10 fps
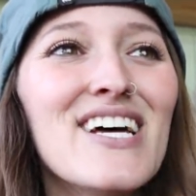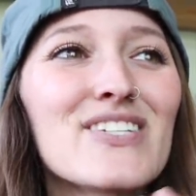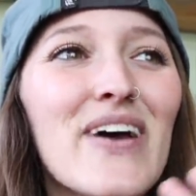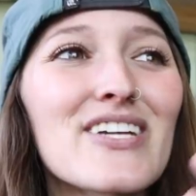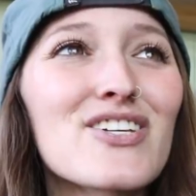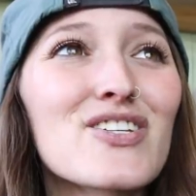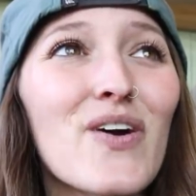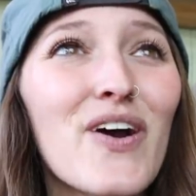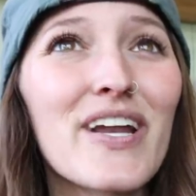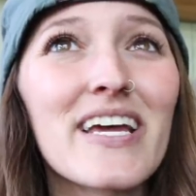So I
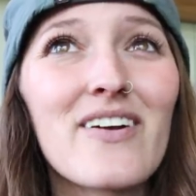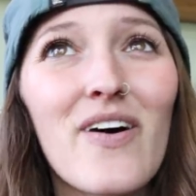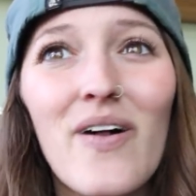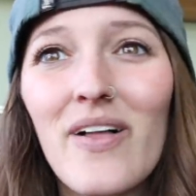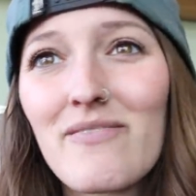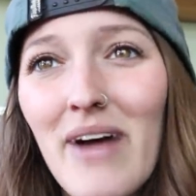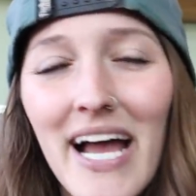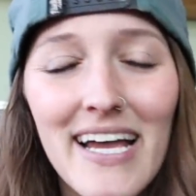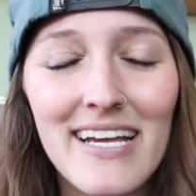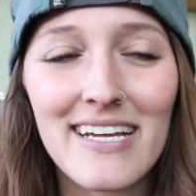started all of
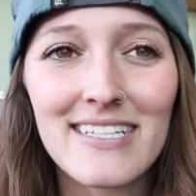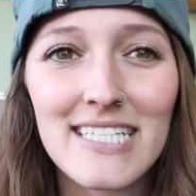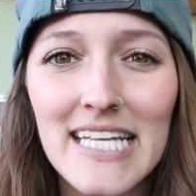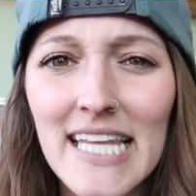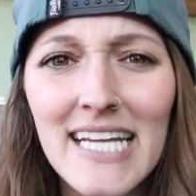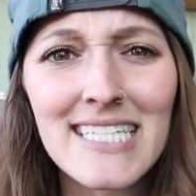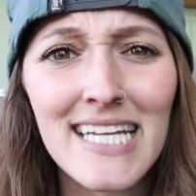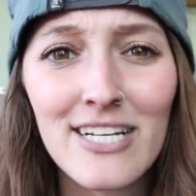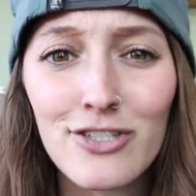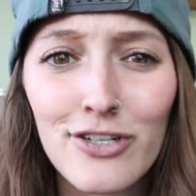my seedlings.
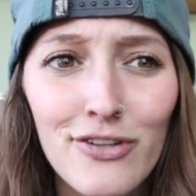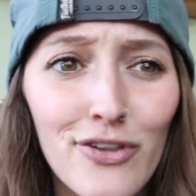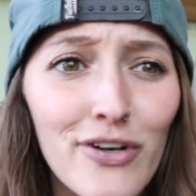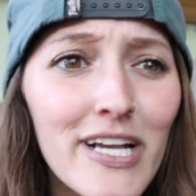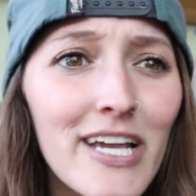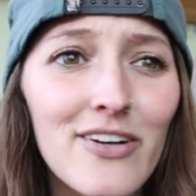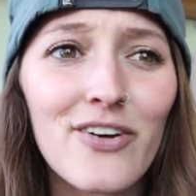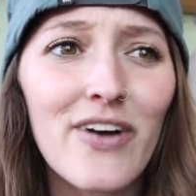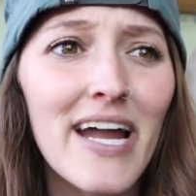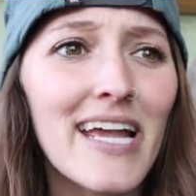Things are looking
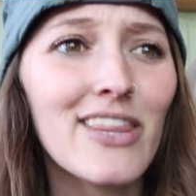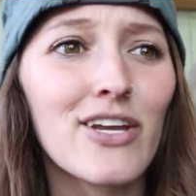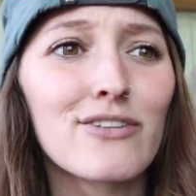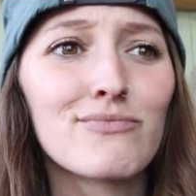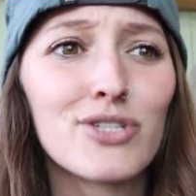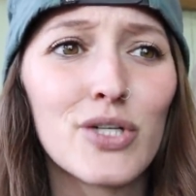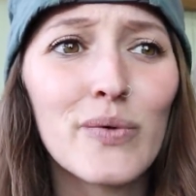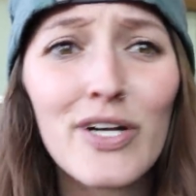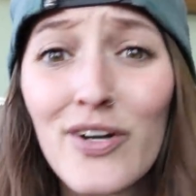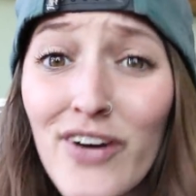great. They're
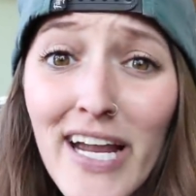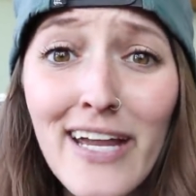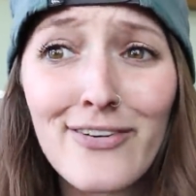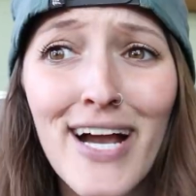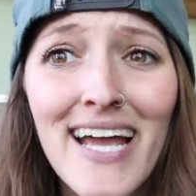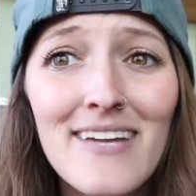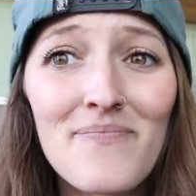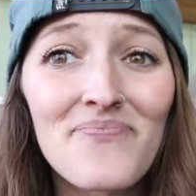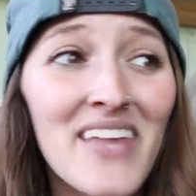doing great, right?